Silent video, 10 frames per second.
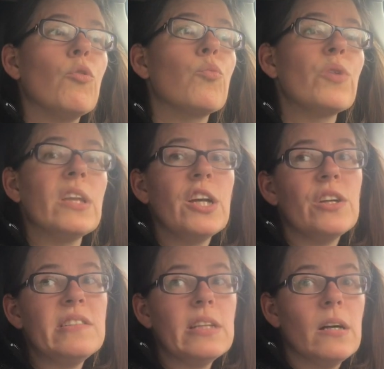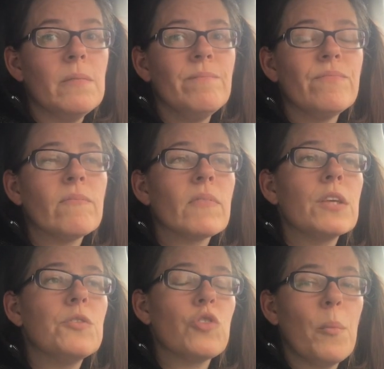Really good deal.
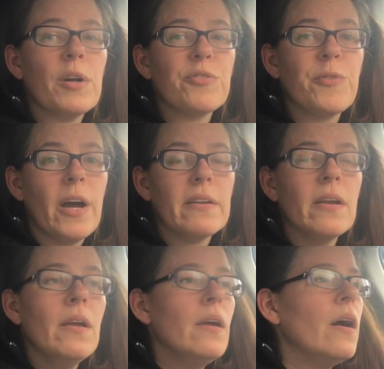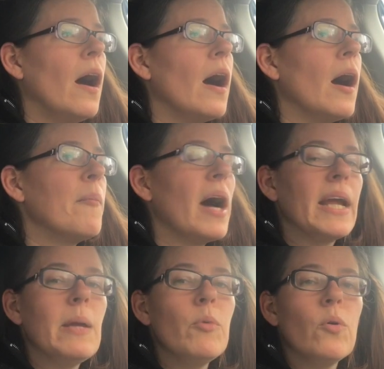So much fun.
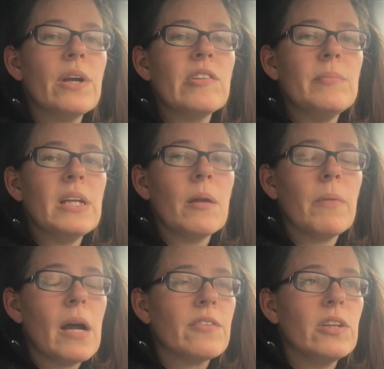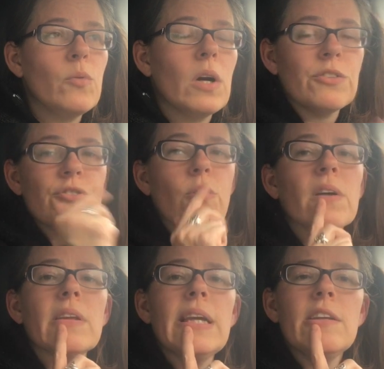I am going to be unboxing one
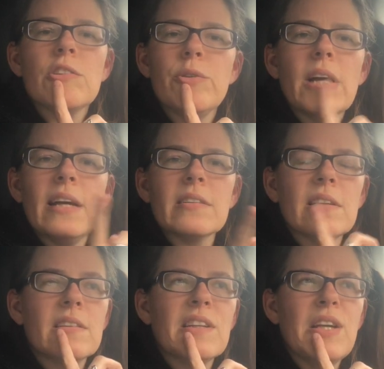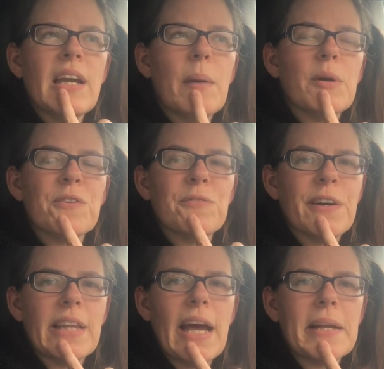shortly so you guys can see how much
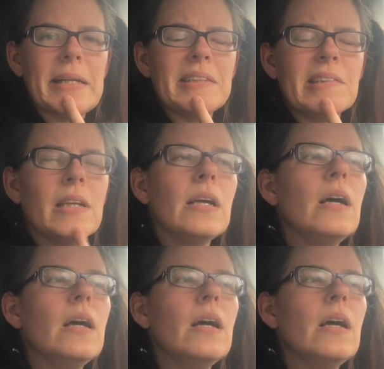fun that is.